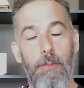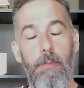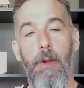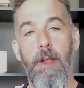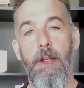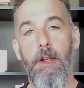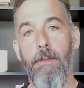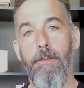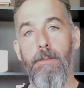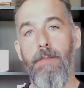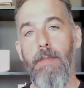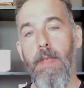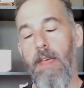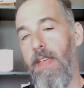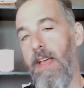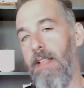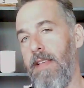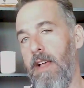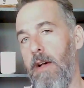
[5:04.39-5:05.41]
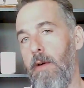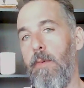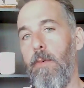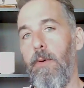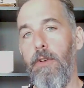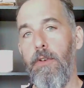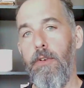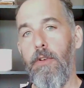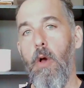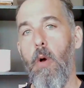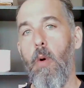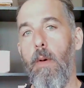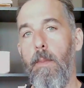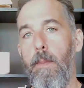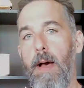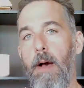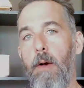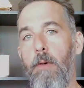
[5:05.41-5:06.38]
breaker. And that's how I would go
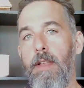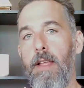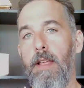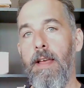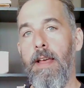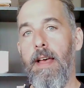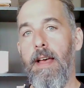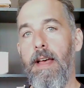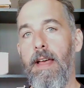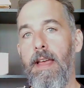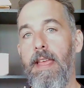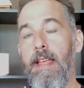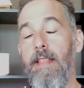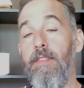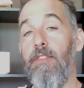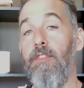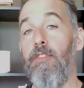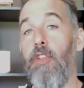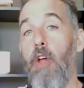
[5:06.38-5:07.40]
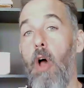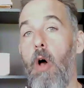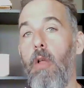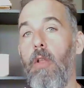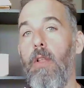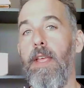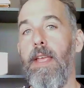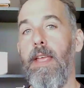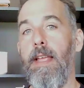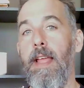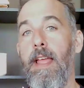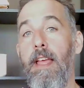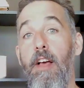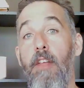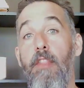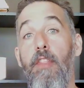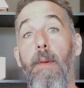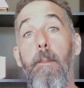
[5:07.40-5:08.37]
about uh, installing
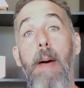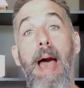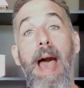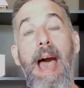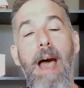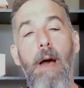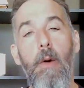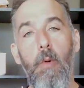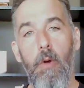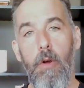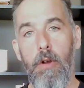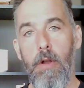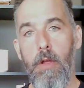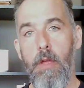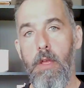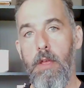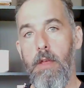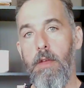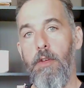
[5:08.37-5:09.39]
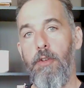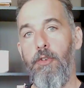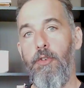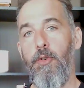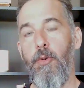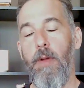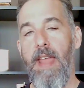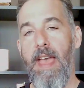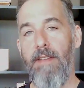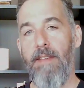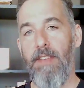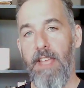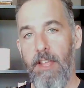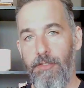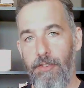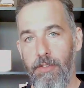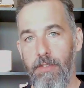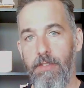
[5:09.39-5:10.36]
the power to a
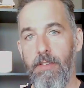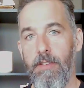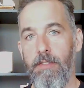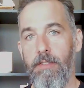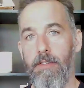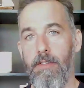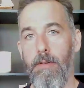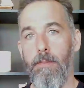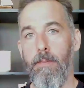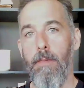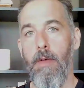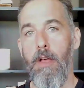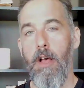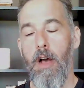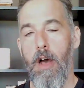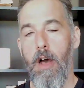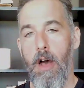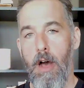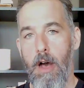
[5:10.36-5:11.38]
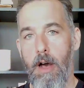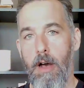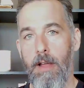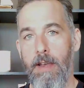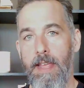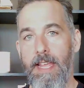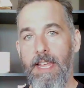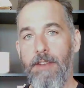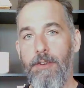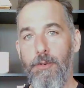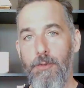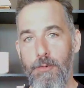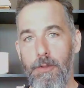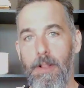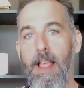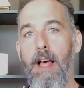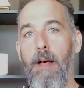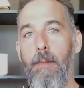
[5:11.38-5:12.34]
navigation system on a
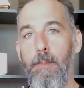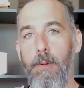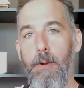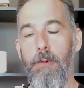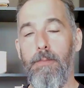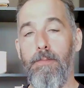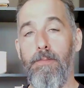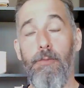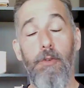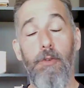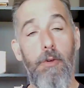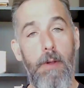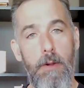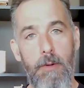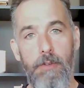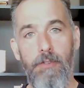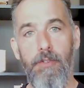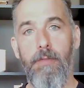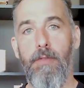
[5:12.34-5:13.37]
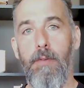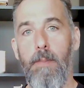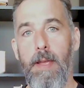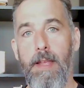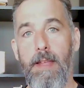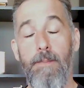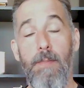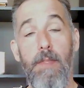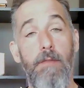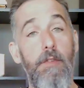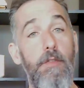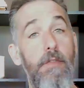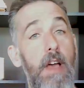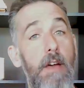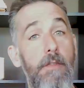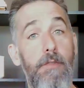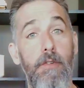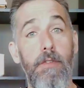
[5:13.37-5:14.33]
dual helm boat. So great question from Mike. If you've
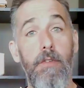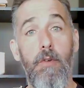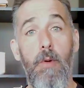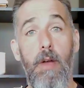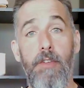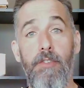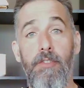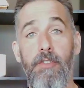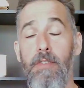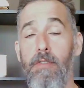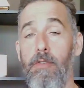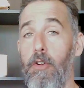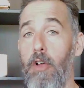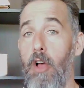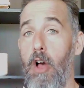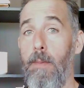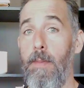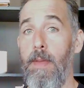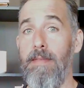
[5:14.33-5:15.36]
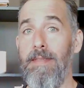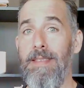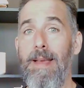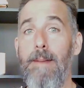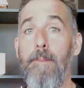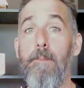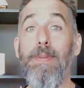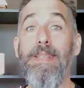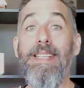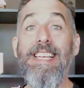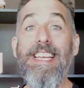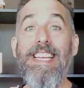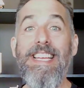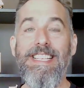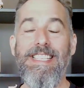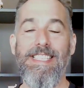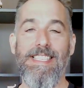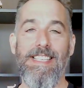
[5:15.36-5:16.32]
got further questions or comments,
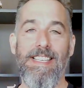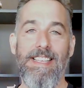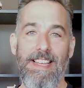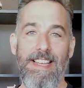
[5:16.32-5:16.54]
please